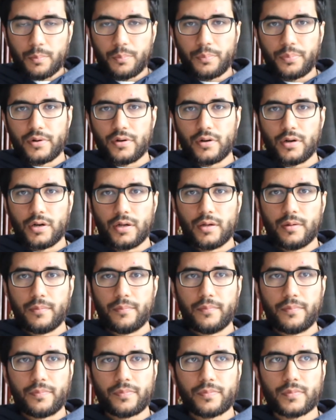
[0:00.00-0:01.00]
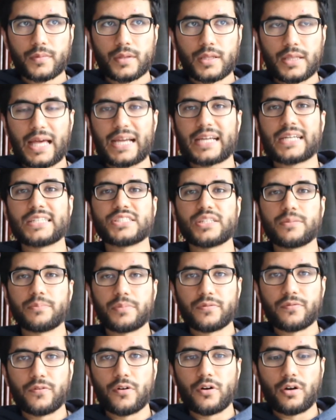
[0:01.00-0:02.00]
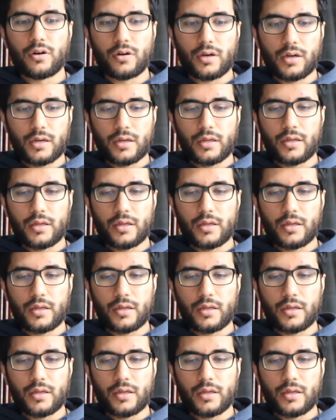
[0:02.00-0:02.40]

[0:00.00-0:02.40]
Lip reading: But like I said before,